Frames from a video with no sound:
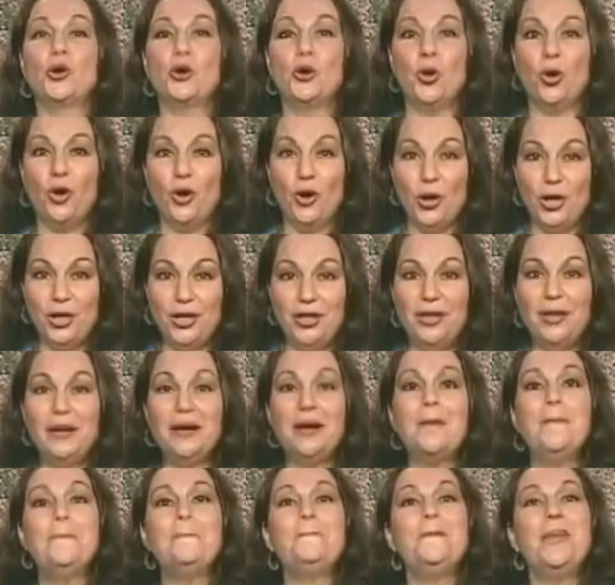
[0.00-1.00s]
Con
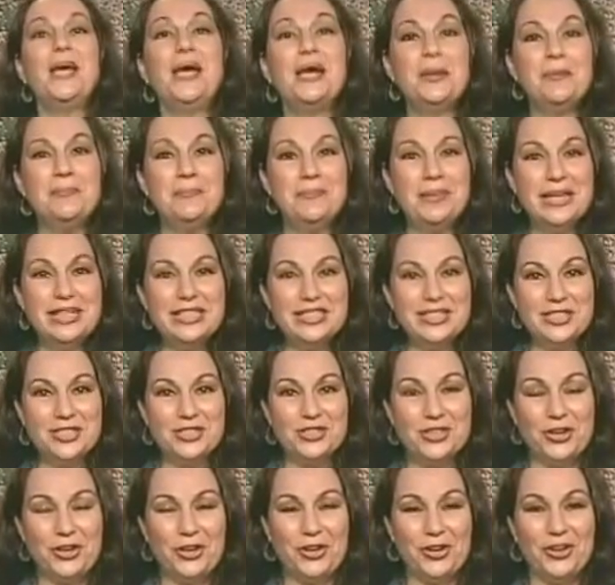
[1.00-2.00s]

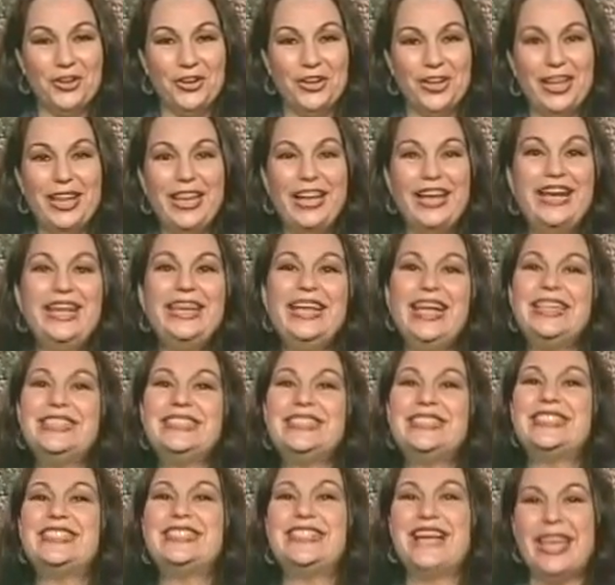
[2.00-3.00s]
permiso.
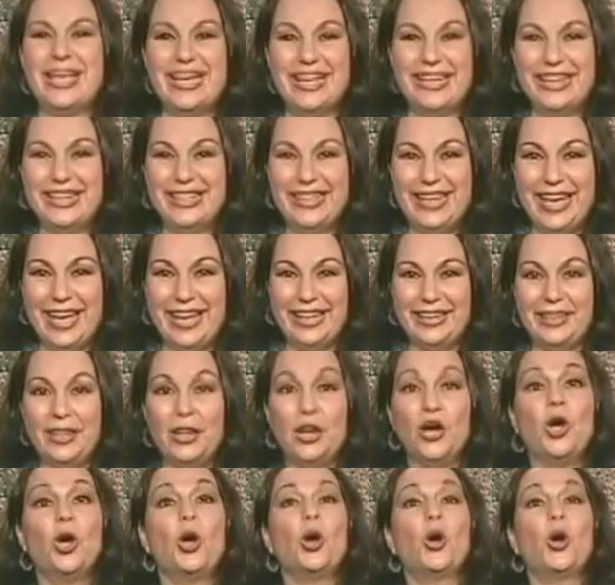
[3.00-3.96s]
Let's say it again.